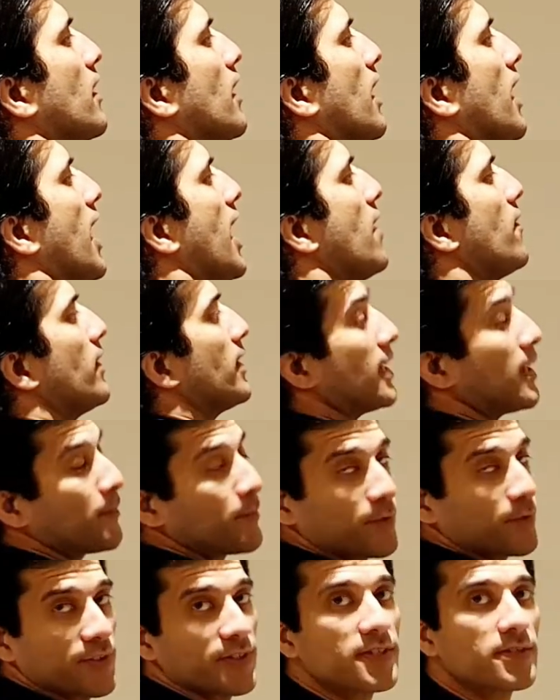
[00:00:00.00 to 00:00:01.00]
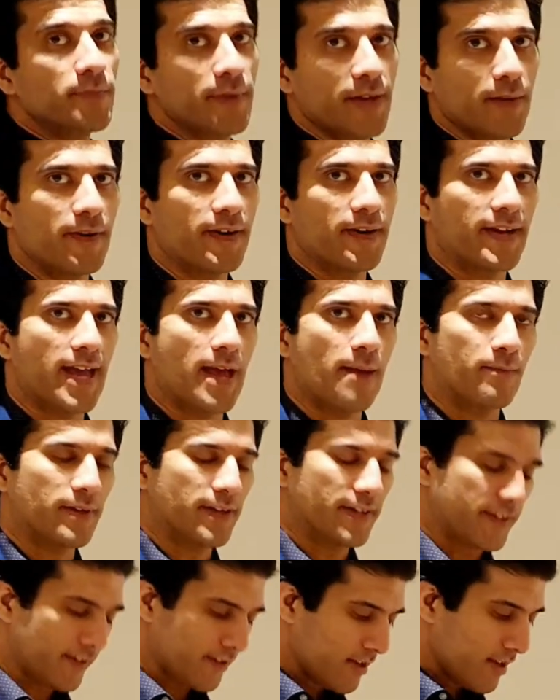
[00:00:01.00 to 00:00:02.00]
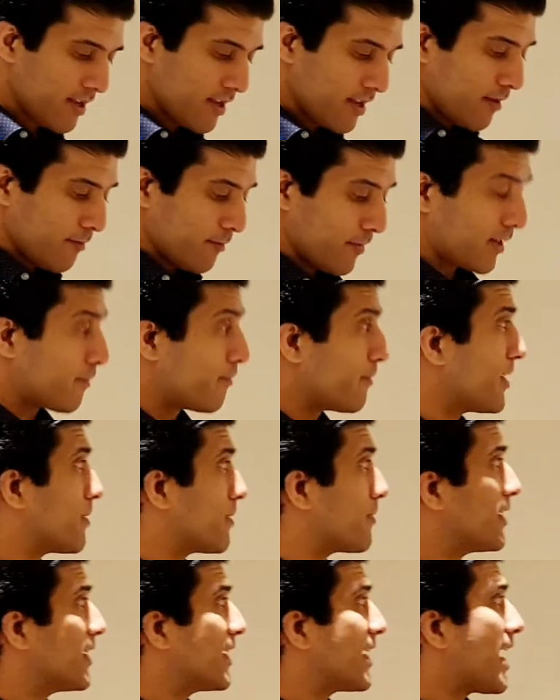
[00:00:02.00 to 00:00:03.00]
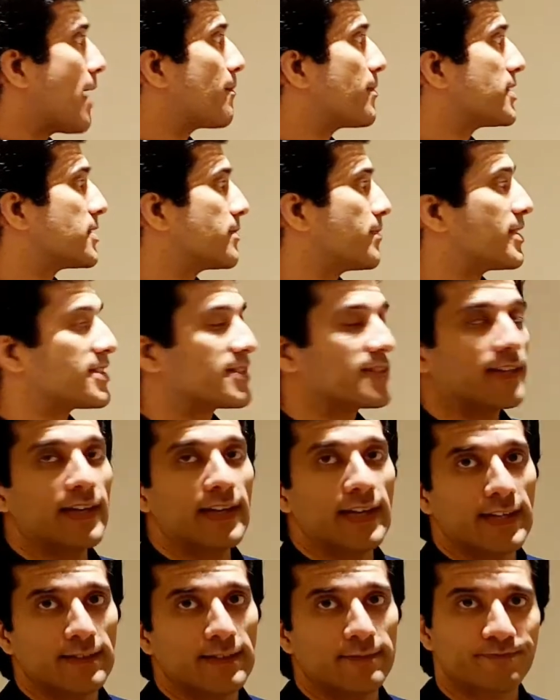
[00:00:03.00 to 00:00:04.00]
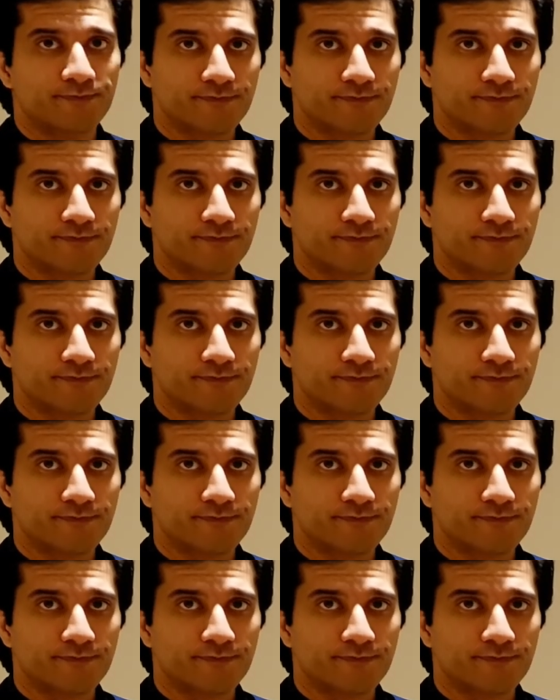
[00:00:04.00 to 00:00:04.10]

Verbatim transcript: I will come to this measurement gap later, but measurement gap is basically